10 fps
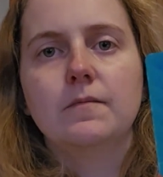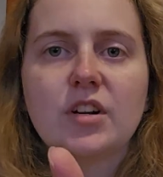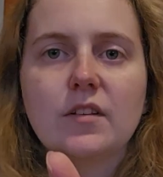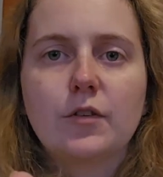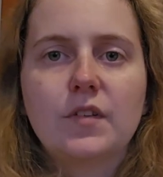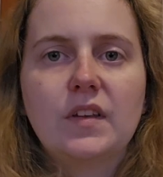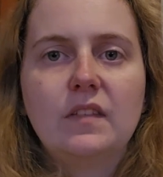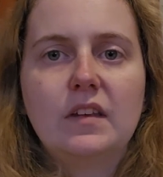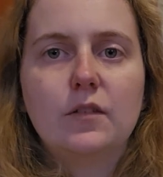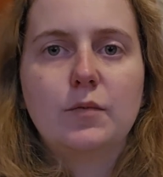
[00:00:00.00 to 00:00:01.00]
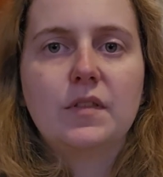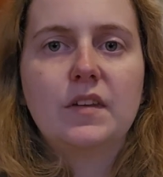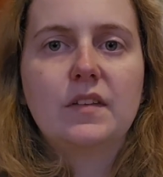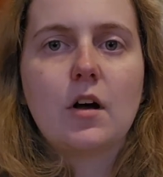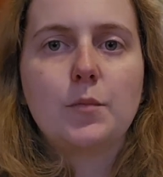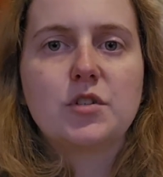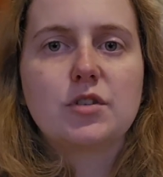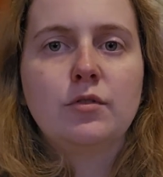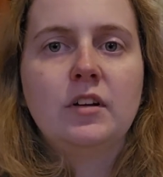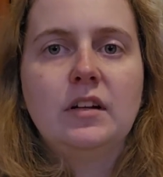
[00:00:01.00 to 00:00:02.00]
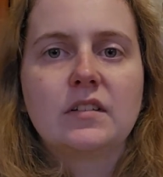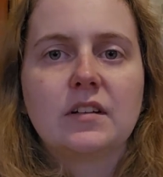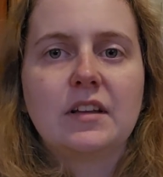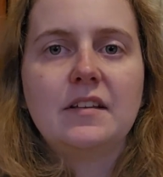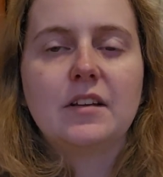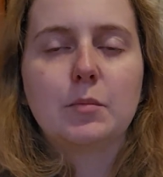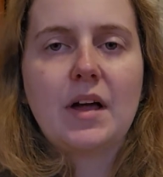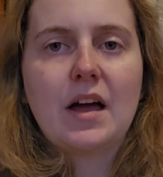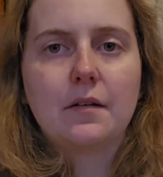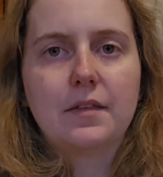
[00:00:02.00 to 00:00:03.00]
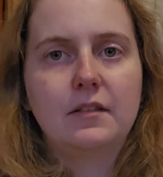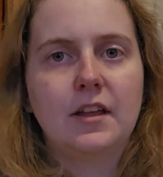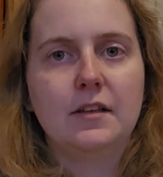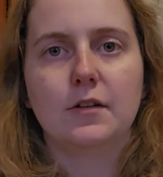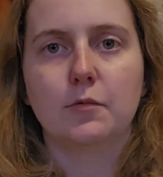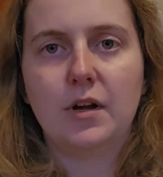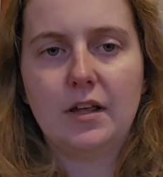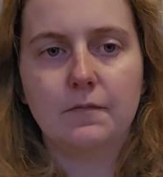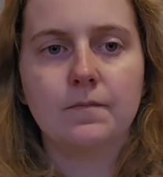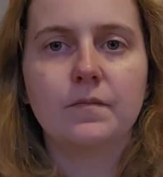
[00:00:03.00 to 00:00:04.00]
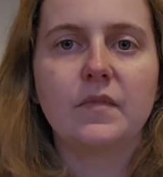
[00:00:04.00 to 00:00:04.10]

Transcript: traversing this with this opportunity to light their path and light their way.